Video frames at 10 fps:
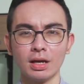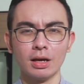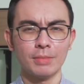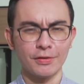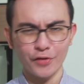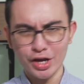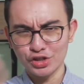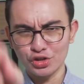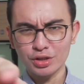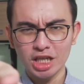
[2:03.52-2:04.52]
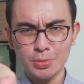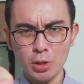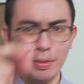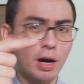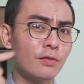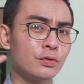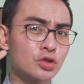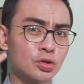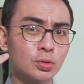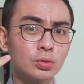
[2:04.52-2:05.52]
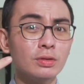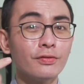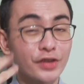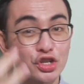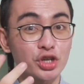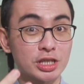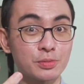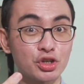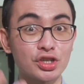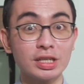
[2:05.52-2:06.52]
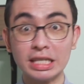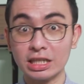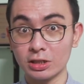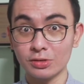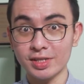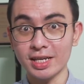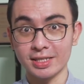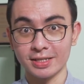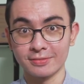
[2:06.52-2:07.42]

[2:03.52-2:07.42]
My friends, don't keep your powerful tool, facial expression, in the closet.